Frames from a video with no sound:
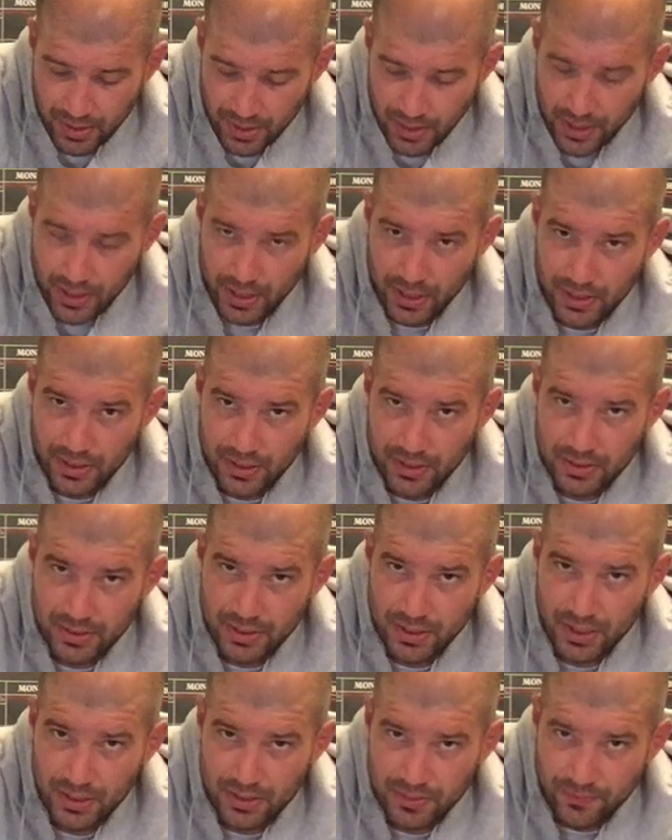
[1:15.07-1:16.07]
And I can
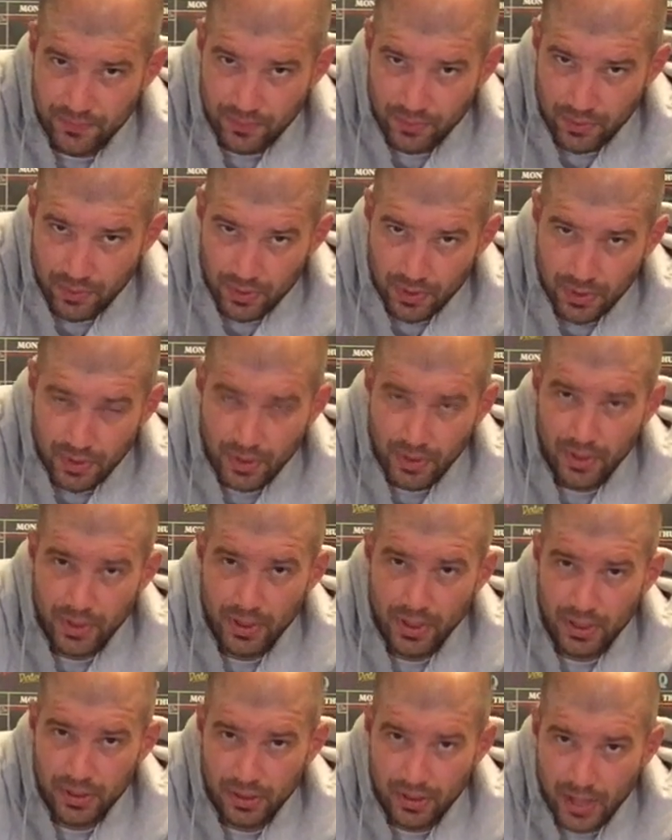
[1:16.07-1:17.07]
assess for
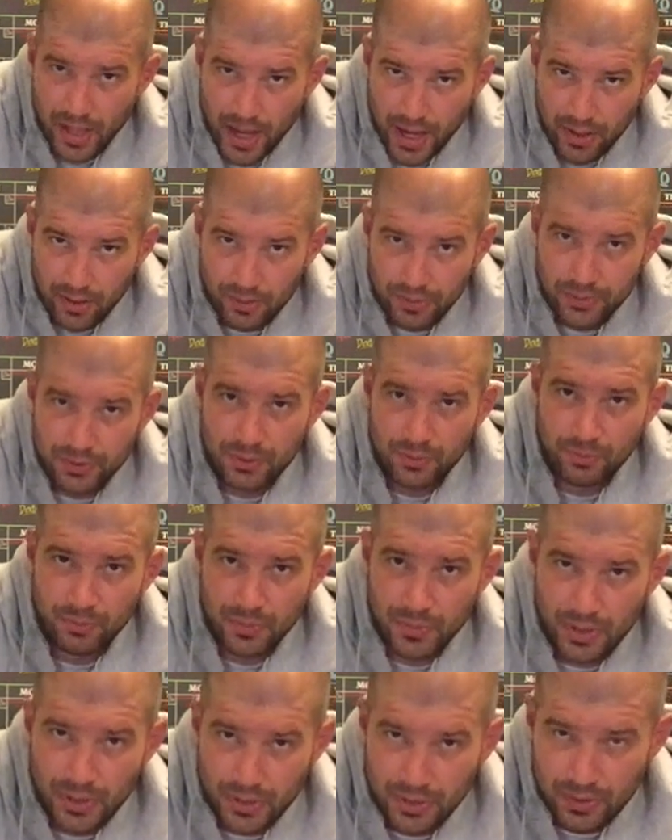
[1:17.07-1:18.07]
a lateral to
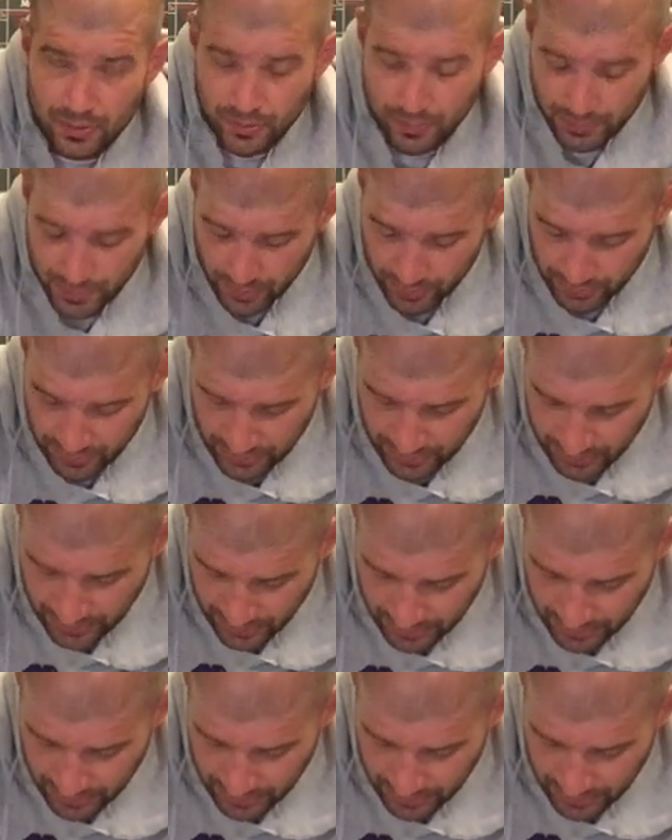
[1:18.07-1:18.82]
medial motion